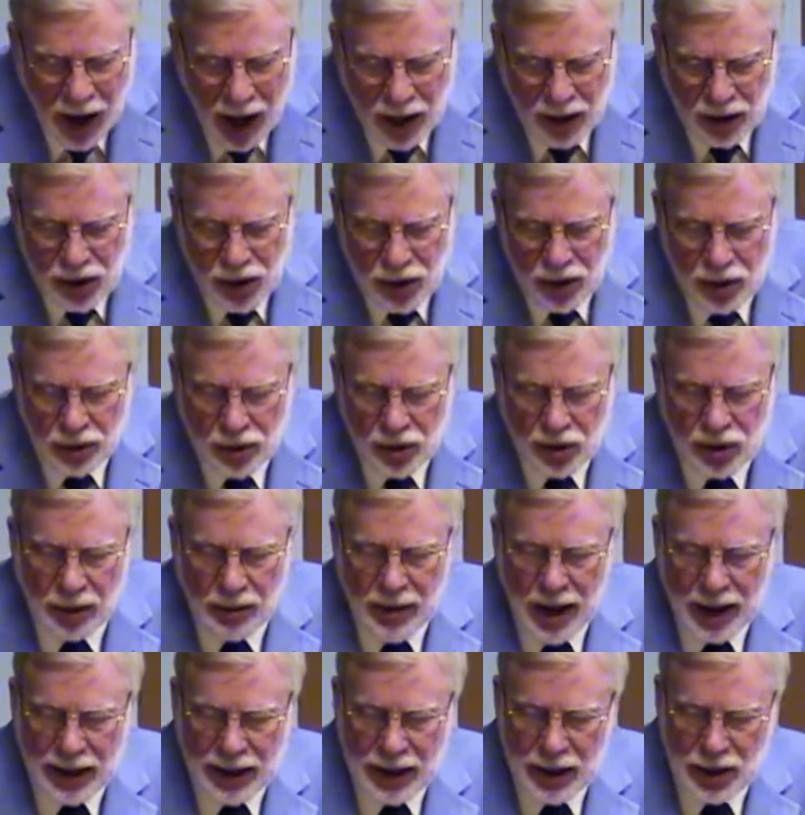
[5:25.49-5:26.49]
molecules to
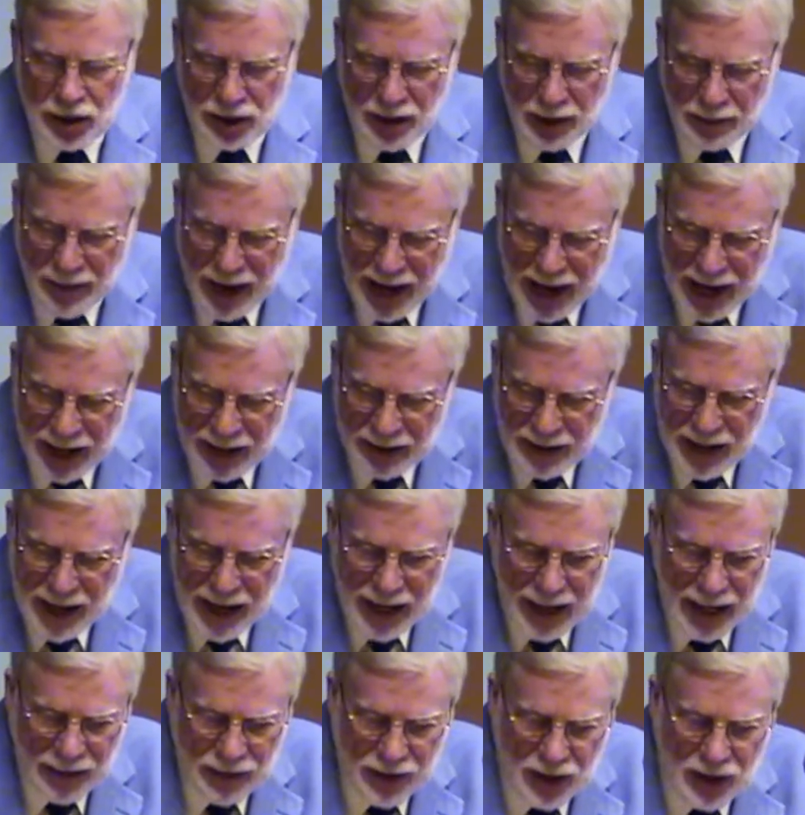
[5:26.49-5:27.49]
monkeys to man
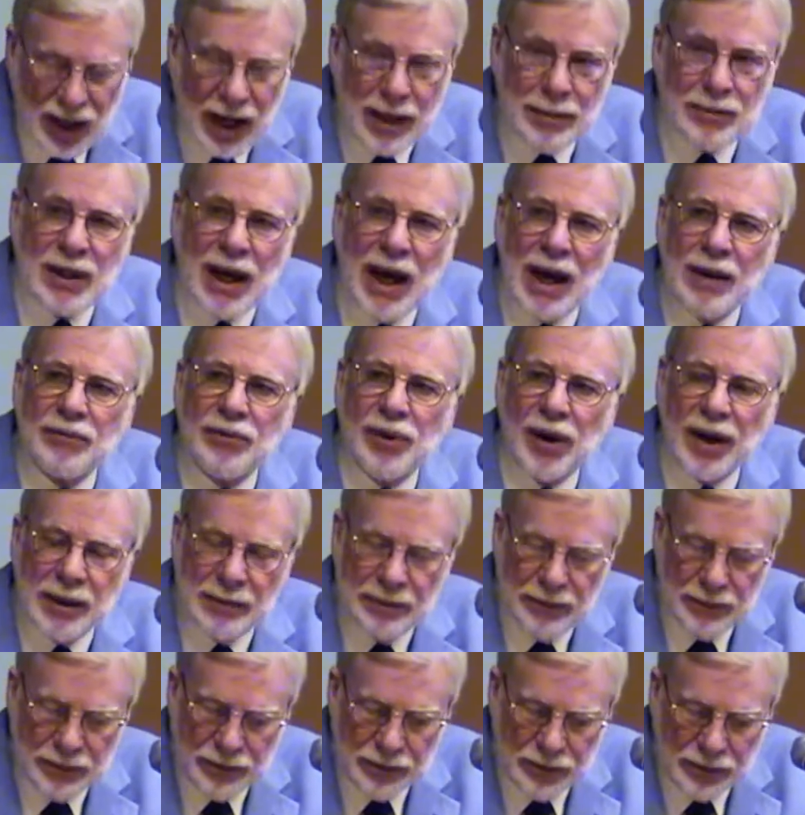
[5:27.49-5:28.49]
in the same time frame?
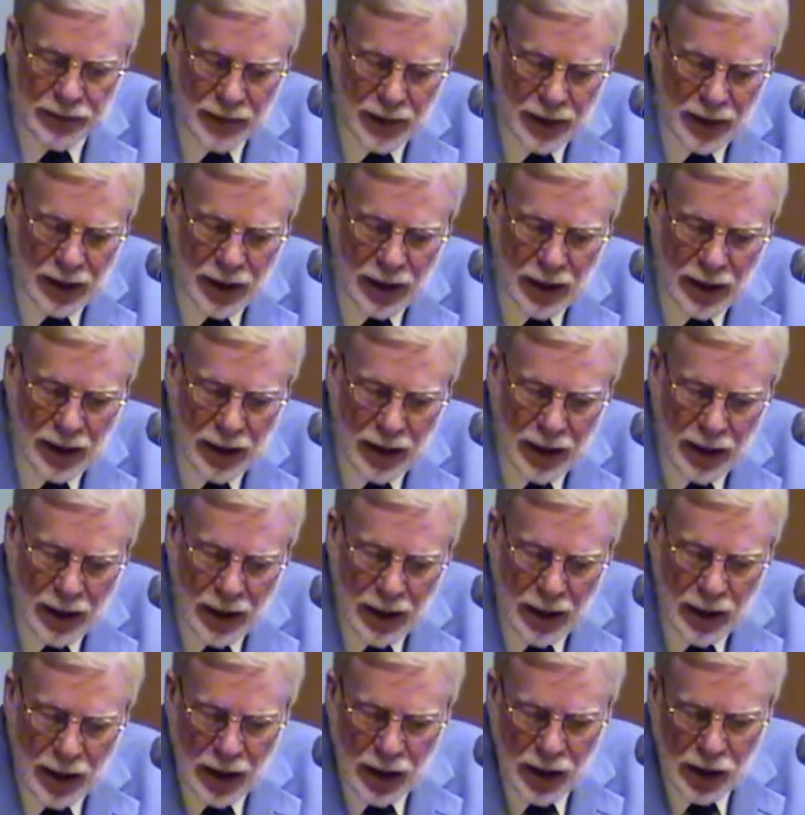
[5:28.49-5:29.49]

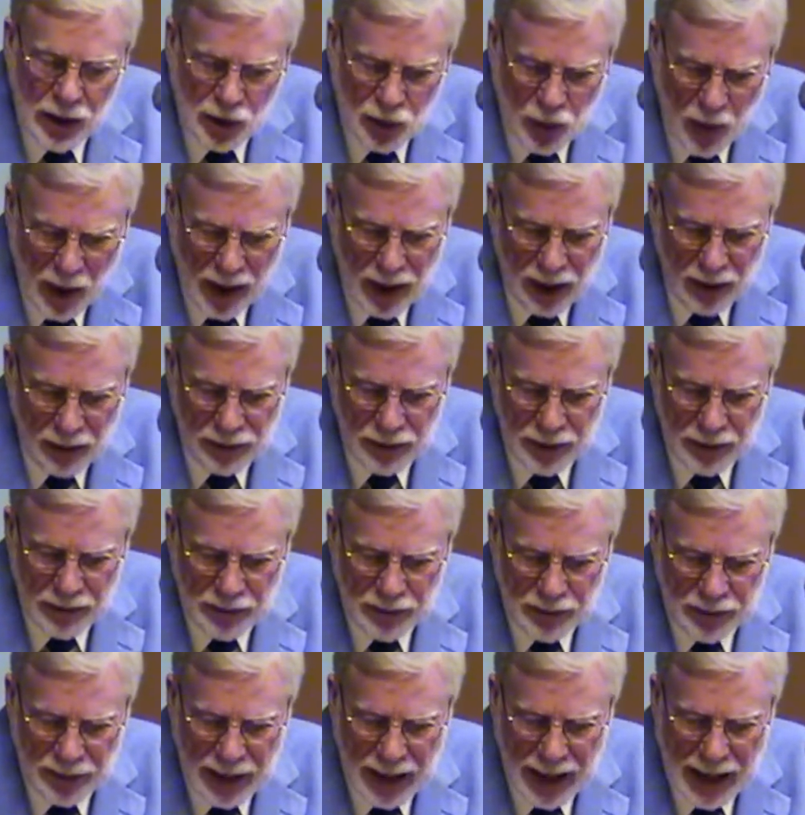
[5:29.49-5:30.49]
12.
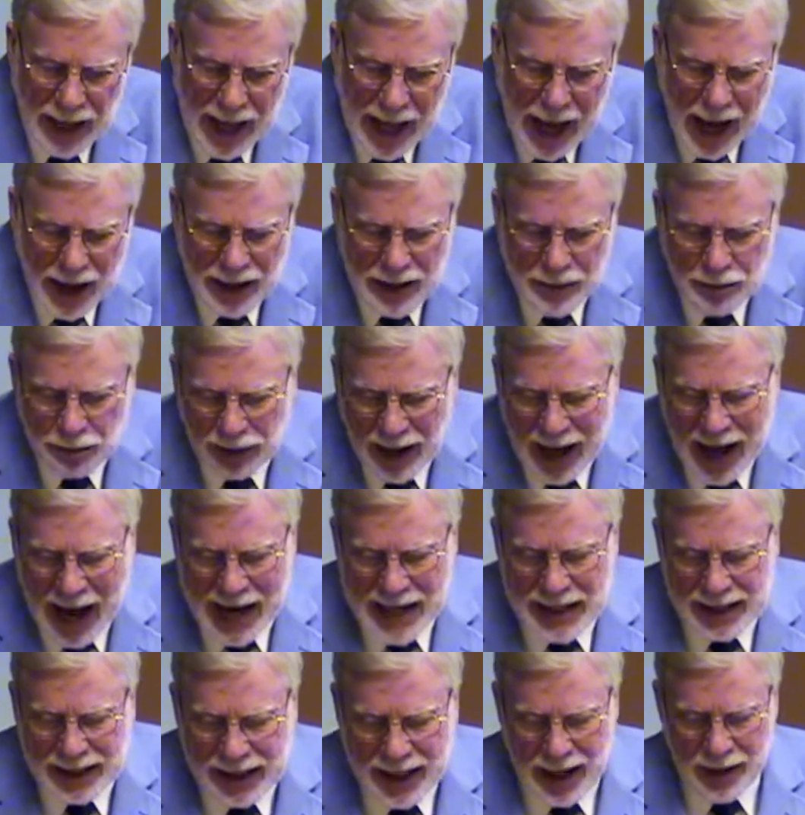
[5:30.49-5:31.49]
How did
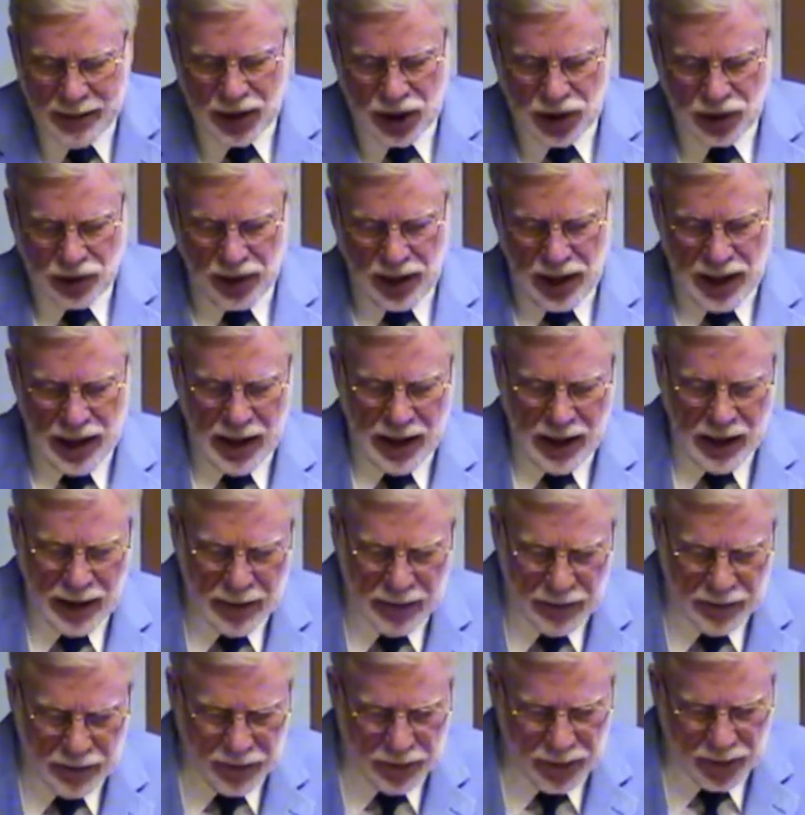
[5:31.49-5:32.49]
blind chemistry
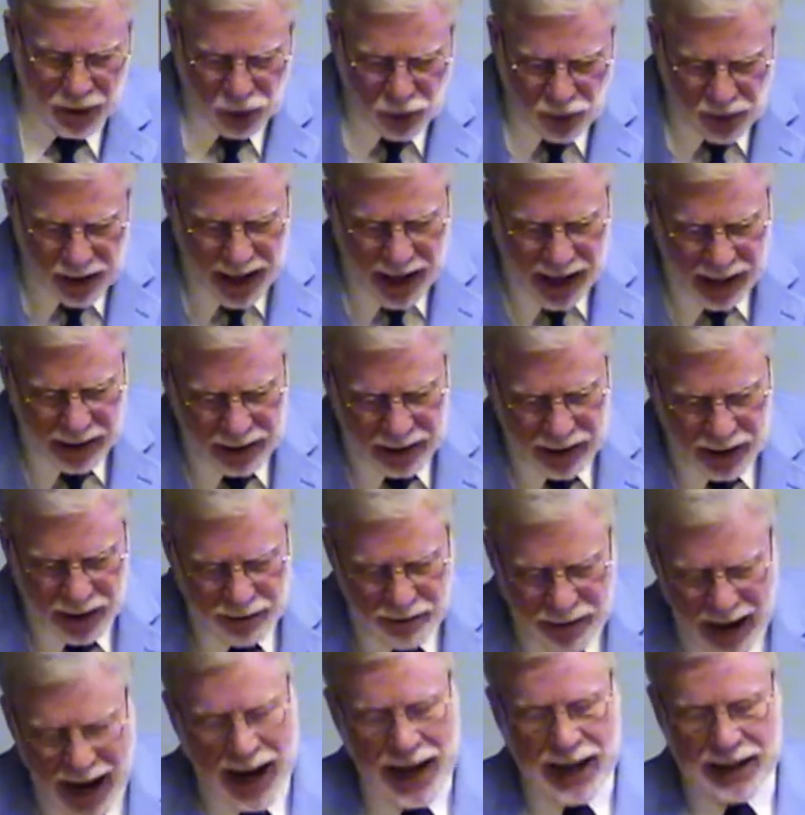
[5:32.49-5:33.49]
create
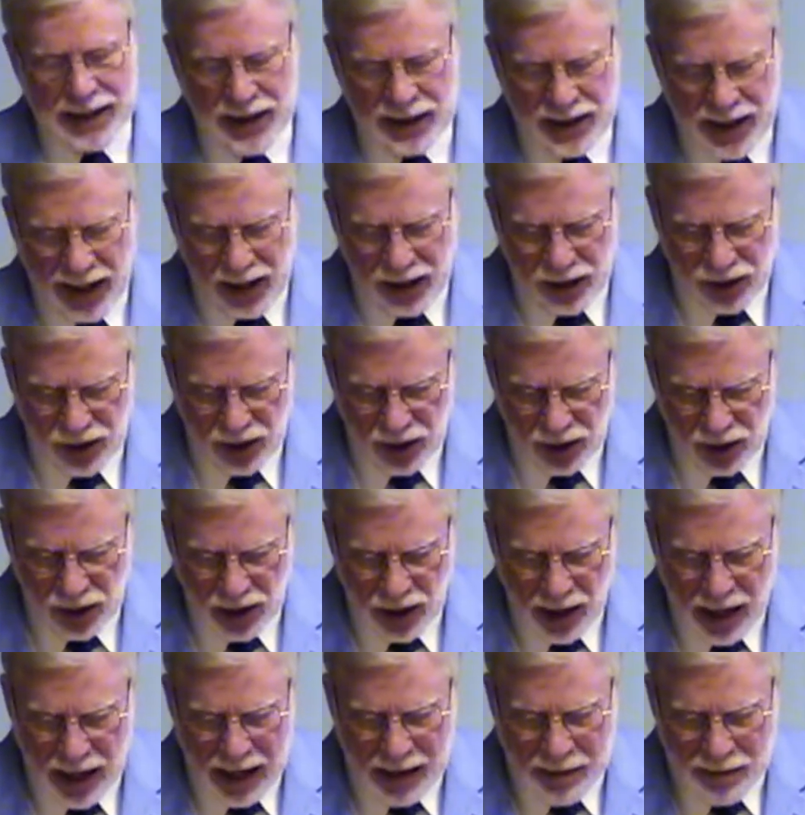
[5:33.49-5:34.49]
mind
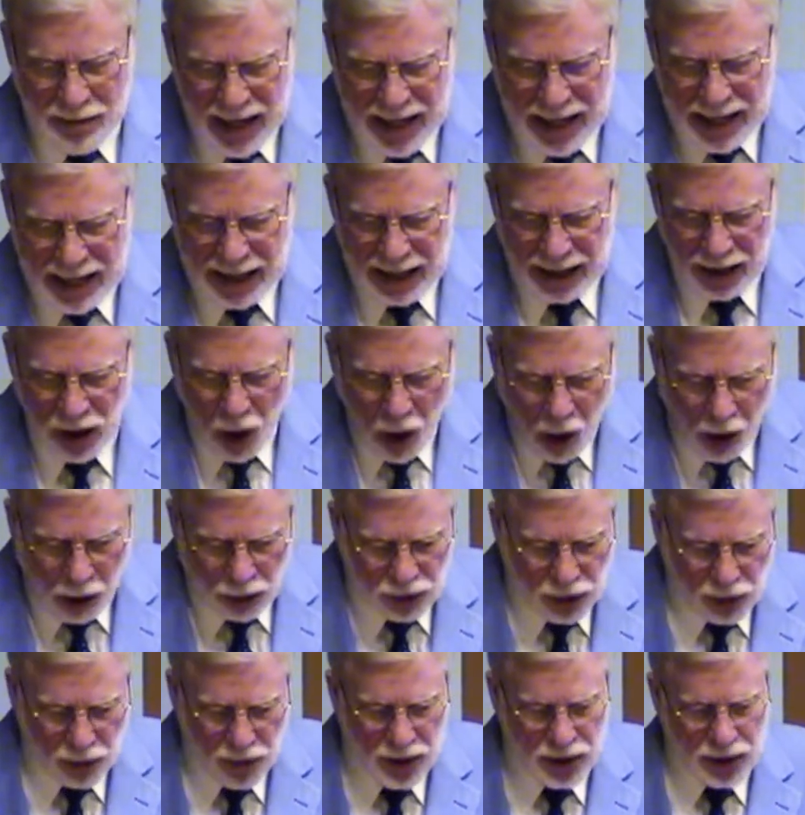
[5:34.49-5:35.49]
intelligence, meaning,
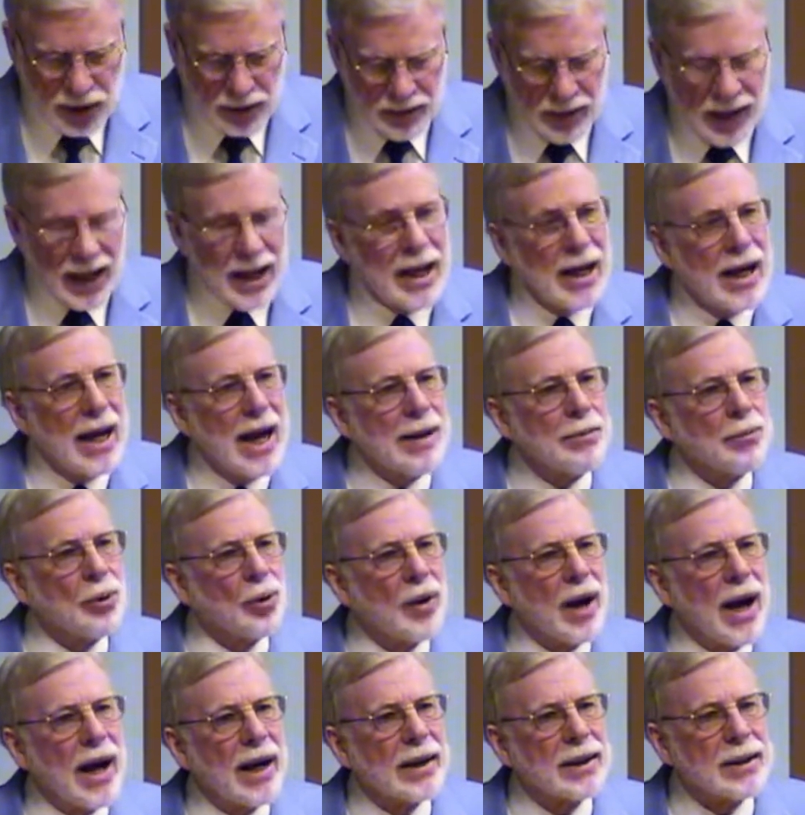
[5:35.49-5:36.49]
altruism, and
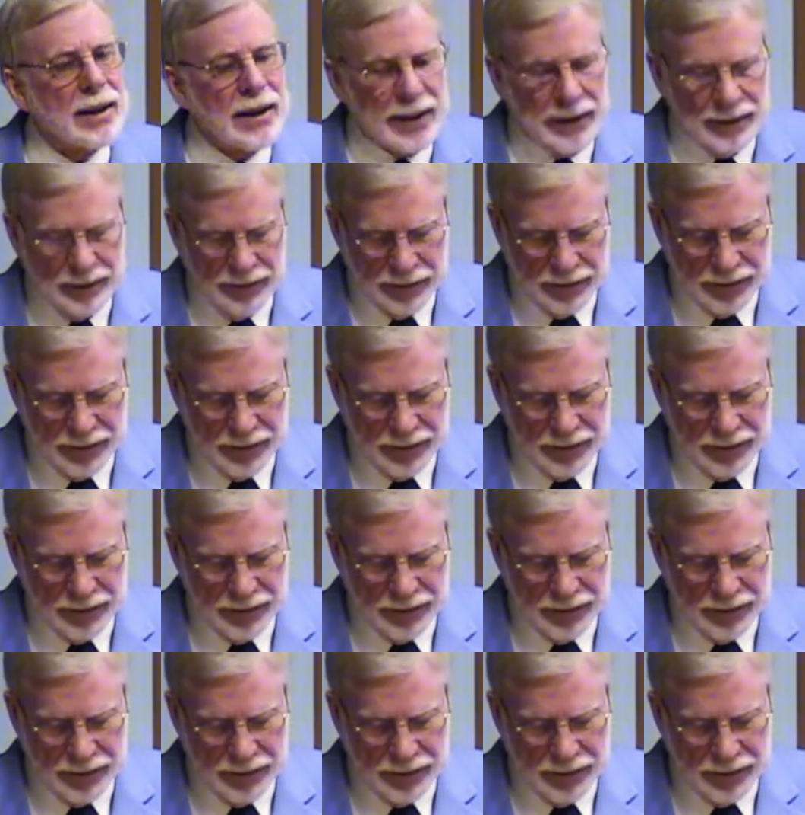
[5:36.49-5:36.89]
morality?